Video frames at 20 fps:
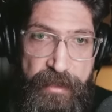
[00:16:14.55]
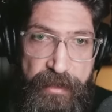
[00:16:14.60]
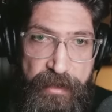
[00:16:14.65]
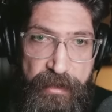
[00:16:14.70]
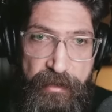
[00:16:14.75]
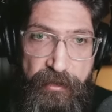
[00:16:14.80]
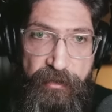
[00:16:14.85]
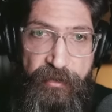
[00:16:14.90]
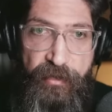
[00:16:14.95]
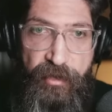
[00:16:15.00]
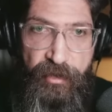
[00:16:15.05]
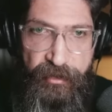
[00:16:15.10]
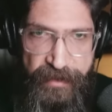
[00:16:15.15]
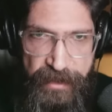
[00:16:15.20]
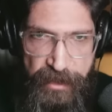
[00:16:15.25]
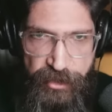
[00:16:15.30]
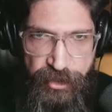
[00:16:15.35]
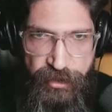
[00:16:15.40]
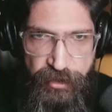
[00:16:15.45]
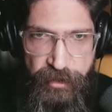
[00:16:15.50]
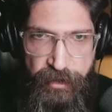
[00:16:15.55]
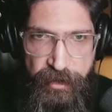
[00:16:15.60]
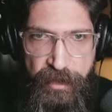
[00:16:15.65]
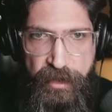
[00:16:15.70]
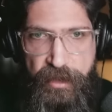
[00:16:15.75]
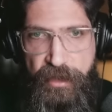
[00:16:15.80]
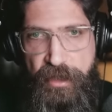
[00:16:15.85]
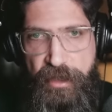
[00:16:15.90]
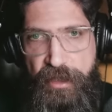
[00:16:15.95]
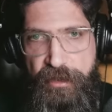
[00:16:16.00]
is reached
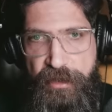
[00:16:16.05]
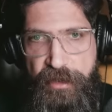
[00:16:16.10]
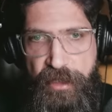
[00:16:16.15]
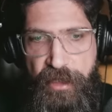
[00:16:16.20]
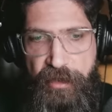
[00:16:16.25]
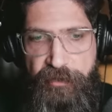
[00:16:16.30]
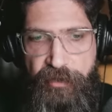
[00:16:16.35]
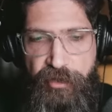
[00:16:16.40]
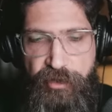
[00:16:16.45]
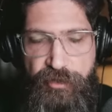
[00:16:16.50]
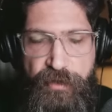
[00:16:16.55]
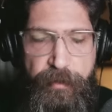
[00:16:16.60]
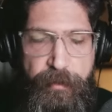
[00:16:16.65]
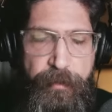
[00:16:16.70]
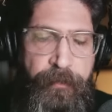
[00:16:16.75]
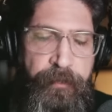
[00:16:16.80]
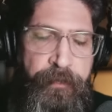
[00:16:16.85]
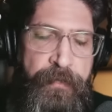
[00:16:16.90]
in the Gaza Strip.